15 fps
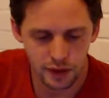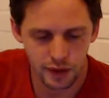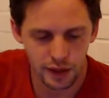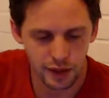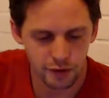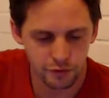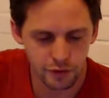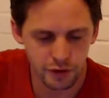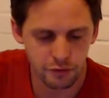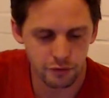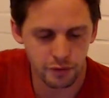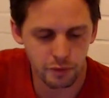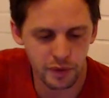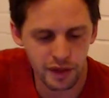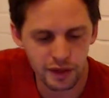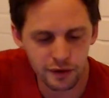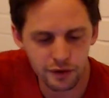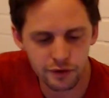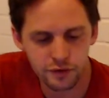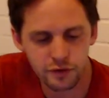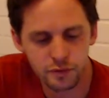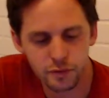Every repeated
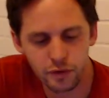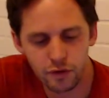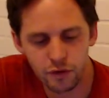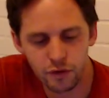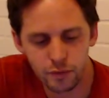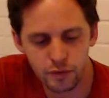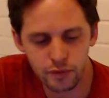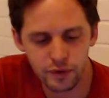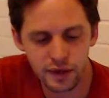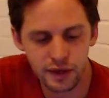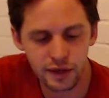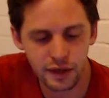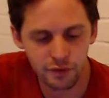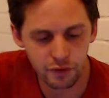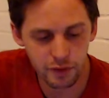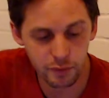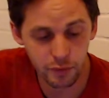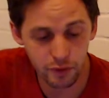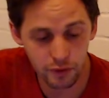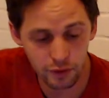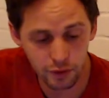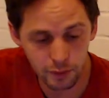small pre, every
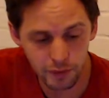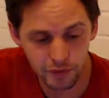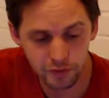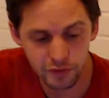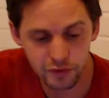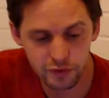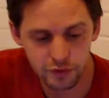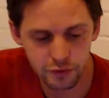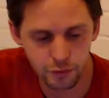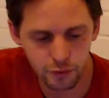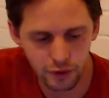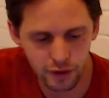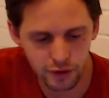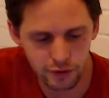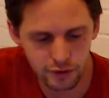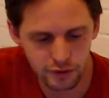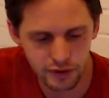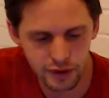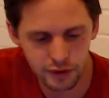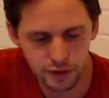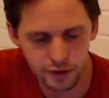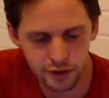pull-up, every squat or
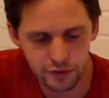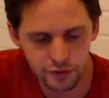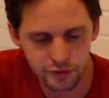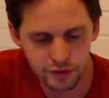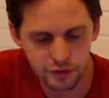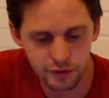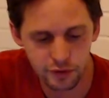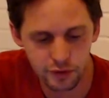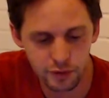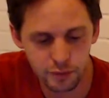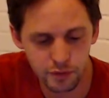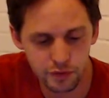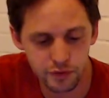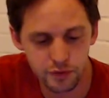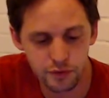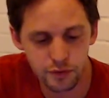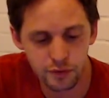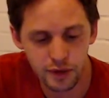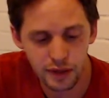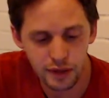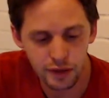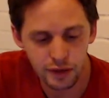deadlift, it's all in pursuit
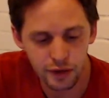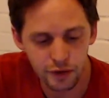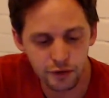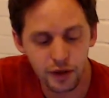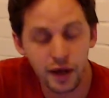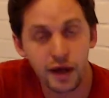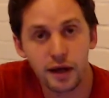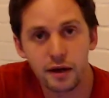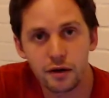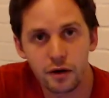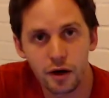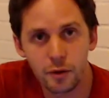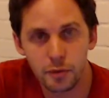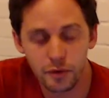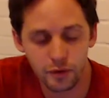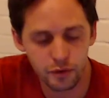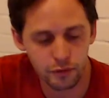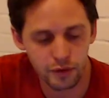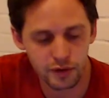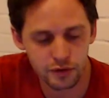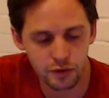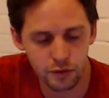of a higher upper
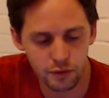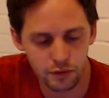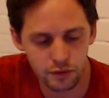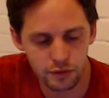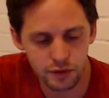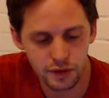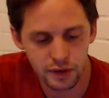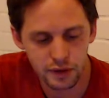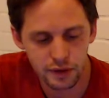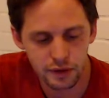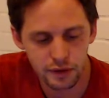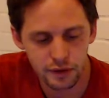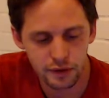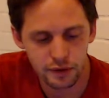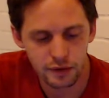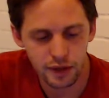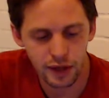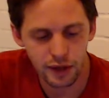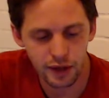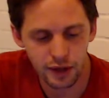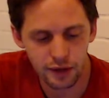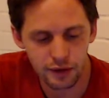threshold.
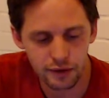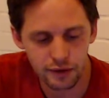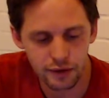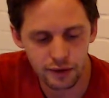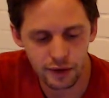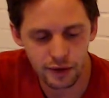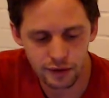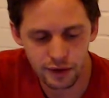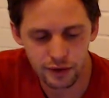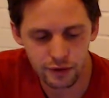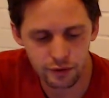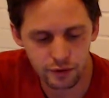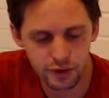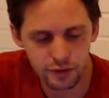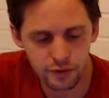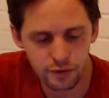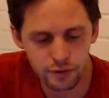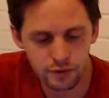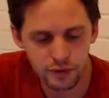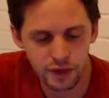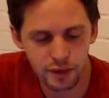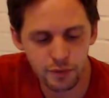And that
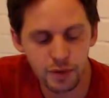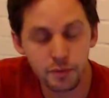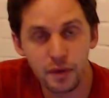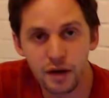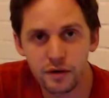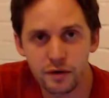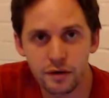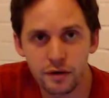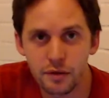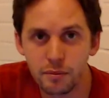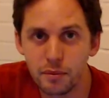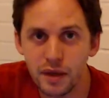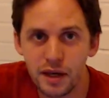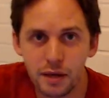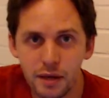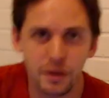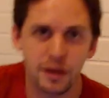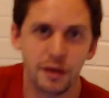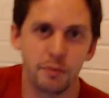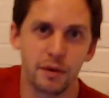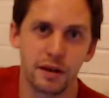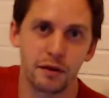threshold can be measured in many, many,
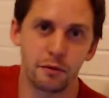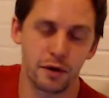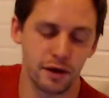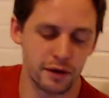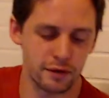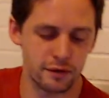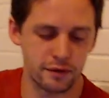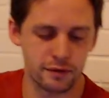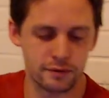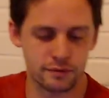many ways.